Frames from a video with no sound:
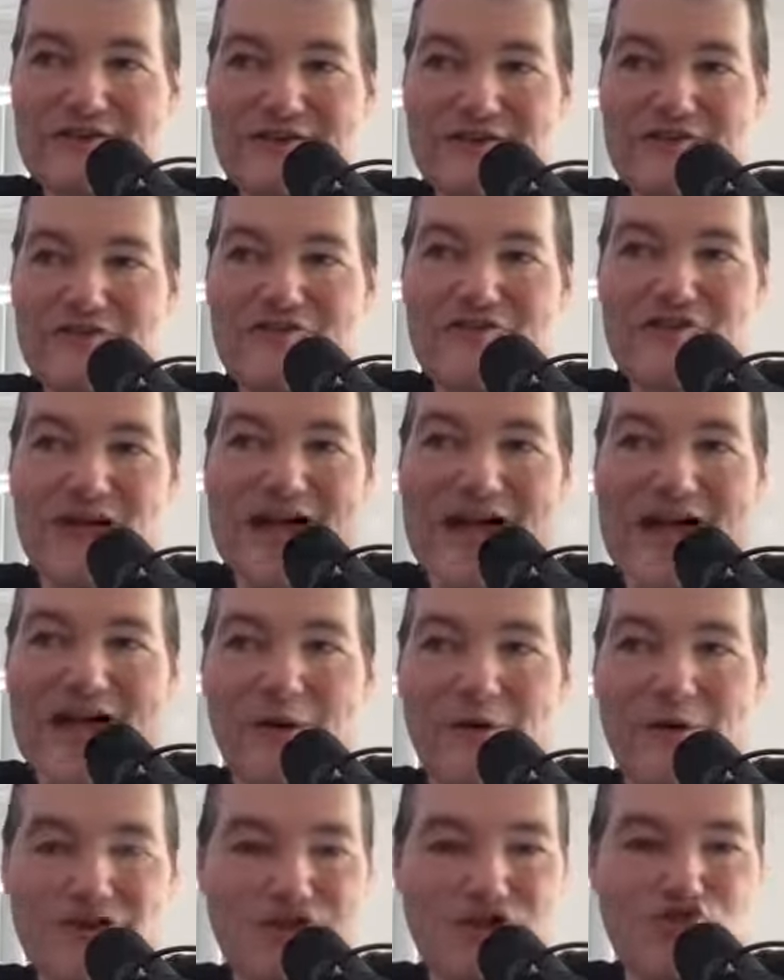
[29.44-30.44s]
for
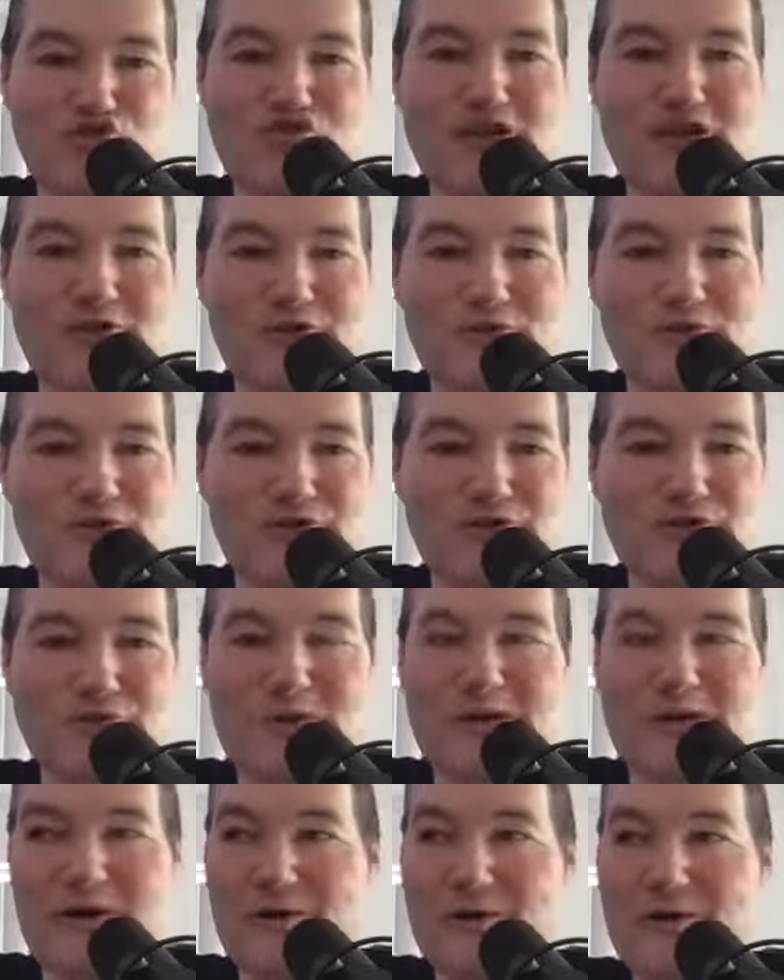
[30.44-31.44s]
our struggles as
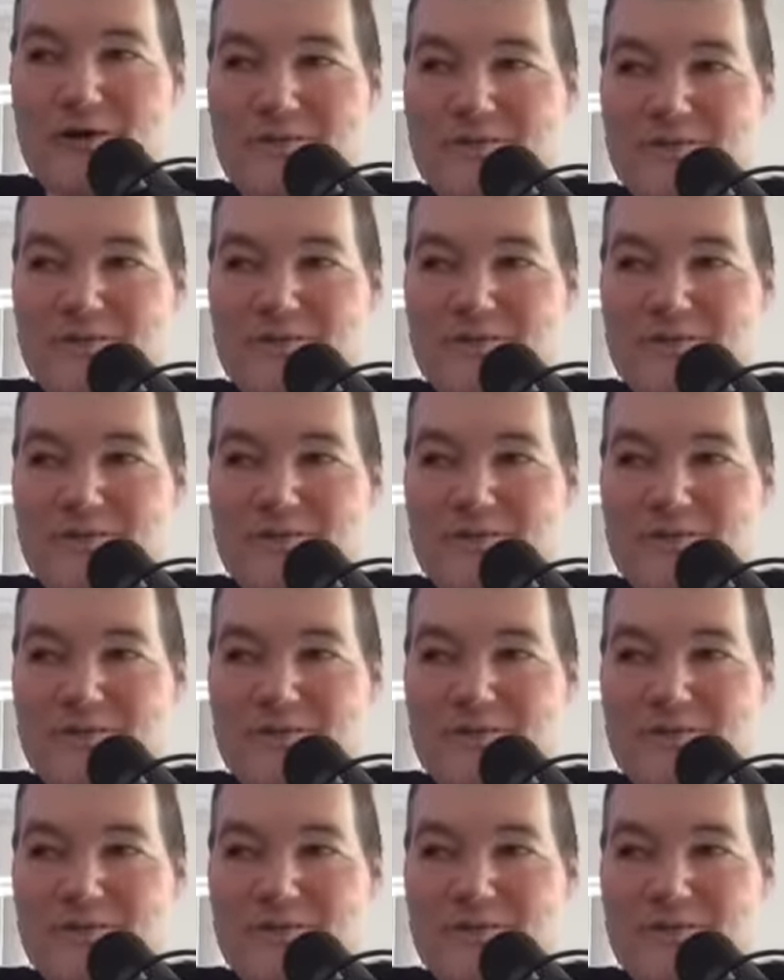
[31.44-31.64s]
well.